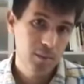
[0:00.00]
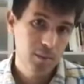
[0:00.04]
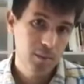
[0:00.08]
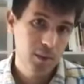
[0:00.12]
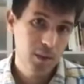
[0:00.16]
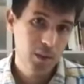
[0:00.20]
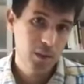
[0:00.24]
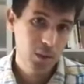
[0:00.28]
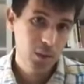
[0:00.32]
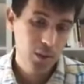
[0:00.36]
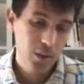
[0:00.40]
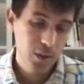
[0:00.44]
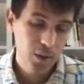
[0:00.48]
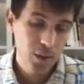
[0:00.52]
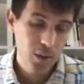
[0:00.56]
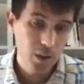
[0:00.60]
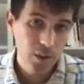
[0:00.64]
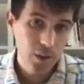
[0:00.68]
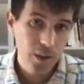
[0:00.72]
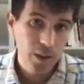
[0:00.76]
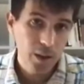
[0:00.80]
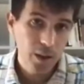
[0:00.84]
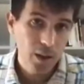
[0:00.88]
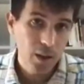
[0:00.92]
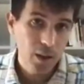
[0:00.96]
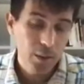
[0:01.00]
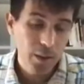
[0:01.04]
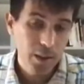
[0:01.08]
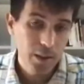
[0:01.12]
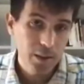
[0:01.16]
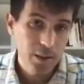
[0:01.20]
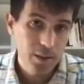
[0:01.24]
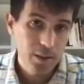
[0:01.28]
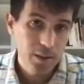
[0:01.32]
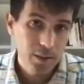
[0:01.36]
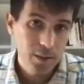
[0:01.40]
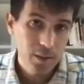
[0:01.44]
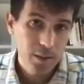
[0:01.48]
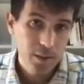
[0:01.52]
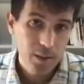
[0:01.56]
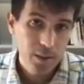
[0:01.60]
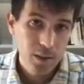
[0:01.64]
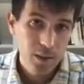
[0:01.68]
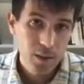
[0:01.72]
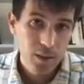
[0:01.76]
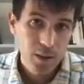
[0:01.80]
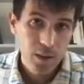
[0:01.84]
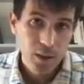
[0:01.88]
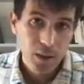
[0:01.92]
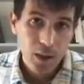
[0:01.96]
according to Arendt.
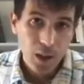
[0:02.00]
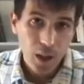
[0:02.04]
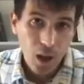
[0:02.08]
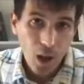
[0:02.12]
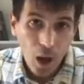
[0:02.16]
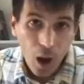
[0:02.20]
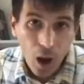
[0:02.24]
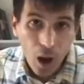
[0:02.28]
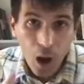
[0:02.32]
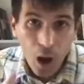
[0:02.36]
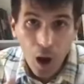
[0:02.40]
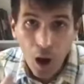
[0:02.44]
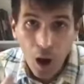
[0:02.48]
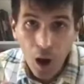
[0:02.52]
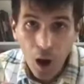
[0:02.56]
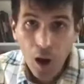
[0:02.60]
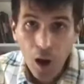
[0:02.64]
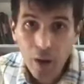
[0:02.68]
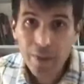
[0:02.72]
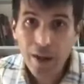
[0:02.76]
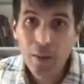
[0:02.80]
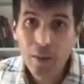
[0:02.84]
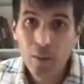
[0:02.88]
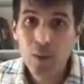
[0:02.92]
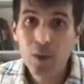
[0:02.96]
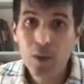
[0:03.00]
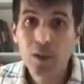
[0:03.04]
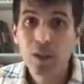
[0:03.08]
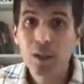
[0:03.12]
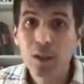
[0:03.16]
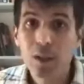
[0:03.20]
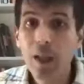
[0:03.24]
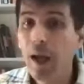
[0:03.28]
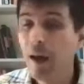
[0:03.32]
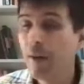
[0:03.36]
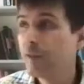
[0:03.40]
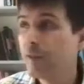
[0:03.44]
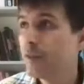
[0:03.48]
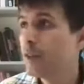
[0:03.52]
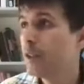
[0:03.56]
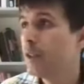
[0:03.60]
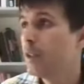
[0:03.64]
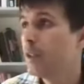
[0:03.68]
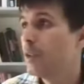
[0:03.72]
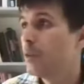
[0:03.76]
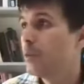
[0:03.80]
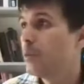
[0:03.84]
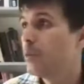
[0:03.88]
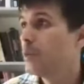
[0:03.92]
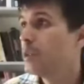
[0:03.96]
All that was left
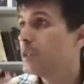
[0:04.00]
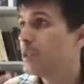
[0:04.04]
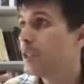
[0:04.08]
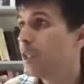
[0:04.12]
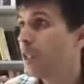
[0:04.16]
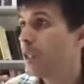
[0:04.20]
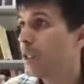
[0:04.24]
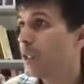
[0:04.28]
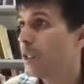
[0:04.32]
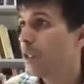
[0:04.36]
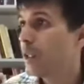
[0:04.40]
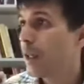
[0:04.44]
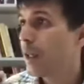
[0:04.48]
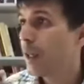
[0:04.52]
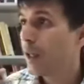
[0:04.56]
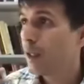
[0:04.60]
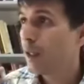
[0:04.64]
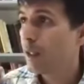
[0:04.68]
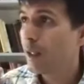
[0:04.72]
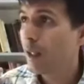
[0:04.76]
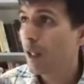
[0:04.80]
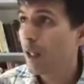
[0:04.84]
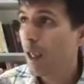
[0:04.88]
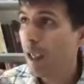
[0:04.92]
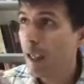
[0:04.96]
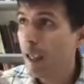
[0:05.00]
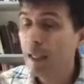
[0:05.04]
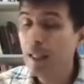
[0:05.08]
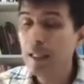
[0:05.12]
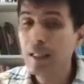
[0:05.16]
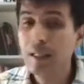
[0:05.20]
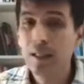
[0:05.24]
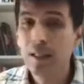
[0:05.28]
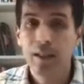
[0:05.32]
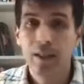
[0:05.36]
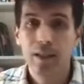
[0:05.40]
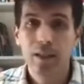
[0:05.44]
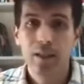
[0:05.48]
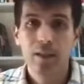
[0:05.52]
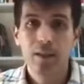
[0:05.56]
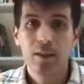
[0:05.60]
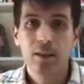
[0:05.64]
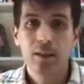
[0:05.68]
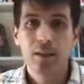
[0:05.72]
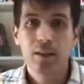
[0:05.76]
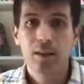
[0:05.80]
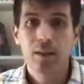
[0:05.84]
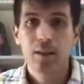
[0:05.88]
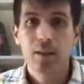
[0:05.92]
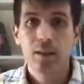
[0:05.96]
was the alien
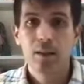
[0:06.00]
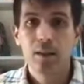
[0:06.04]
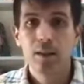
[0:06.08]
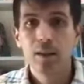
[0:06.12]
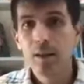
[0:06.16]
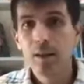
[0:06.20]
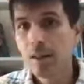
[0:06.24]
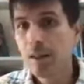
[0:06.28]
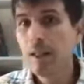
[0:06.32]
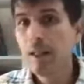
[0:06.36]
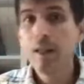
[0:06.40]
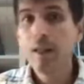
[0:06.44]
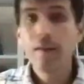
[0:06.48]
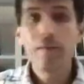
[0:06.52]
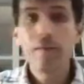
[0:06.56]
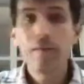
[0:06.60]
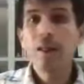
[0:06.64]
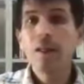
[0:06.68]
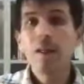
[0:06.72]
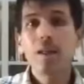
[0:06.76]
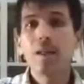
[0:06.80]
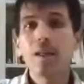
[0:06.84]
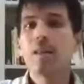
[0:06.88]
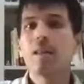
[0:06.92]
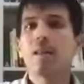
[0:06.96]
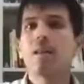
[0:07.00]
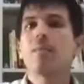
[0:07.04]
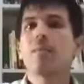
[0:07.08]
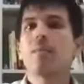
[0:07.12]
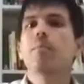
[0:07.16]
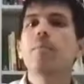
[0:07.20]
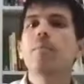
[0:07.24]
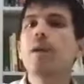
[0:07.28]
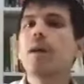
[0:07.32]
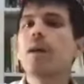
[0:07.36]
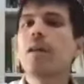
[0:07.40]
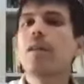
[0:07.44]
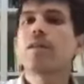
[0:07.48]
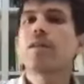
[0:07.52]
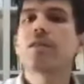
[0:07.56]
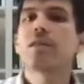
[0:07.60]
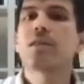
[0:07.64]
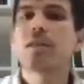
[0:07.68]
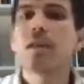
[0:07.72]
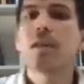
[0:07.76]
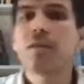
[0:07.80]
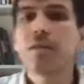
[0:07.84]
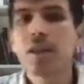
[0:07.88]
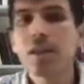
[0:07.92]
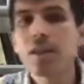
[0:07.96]
living in the midst
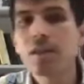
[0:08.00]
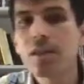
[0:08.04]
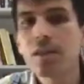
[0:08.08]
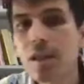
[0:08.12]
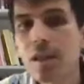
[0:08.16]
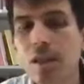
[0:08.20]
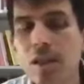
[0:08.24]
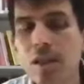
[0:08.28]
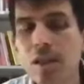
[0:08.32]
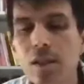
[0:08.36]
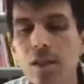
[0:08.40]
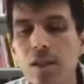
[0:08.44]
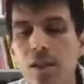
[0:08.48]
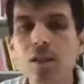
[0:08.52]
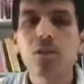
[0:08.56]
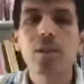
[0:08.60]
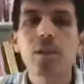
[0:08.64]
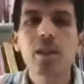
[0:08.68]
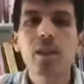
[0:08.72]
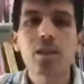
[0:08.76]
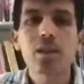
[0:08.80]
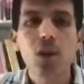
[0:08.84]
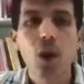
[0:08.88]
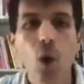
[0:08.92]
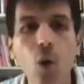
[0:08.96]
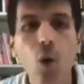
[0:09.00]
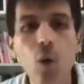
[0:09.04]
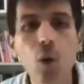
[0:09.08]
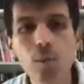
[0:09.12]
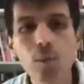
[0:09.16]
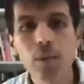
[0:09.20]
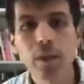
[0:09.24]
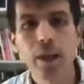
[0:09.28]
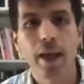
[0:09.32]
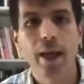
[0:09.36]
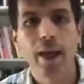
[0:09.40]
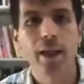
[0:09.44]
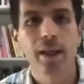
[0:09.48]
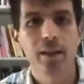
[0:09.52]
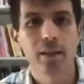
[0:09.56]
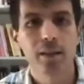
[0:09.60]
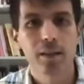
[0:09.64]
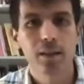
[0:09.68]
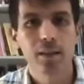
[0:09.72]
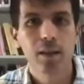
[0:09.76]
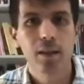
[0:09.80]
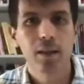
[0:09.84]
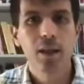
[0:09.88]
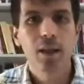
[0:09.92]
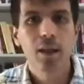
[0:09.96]
of the citizenry's homeland,
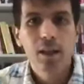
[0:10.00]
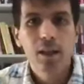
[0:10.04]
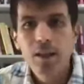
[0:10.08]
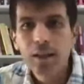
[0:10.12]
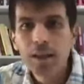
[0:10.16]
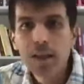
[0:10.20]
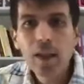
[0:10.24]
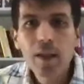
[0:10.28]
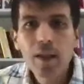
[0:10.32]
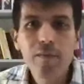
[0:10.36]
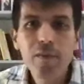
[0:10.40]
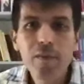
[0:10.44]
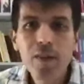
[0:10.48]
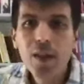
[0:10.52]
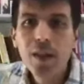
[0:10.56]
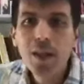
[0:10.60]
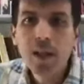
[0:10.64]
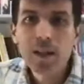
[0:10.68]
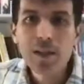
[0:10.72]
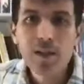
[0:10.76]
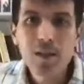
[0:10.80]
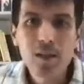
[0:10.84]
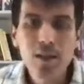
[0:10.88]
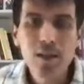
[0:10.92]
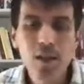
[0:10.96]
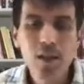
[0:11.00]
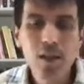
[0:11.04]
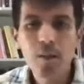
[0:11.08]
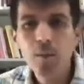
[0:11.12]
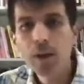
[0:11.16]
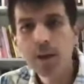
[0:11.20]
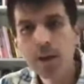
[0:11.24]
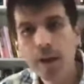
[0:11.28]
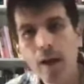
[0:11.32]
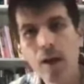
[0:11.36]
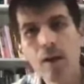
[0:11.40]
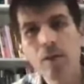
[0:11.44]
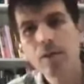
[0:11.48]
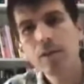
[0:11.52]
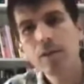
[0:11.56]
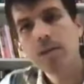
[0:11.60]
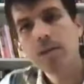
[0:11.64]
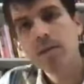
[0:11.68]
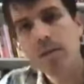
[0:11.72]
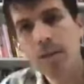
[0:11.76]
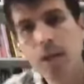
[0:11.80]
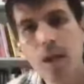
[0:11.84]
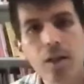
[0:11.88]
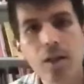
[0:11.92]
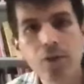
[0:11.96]
living in someone
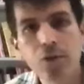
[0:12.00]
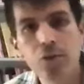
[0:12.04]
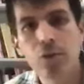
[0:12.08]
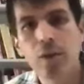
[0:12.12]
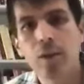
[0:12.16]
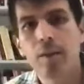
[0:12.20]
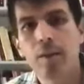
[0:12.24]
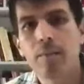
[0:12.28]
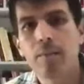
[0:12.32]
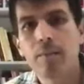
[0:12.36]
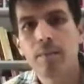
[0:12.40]
else's country.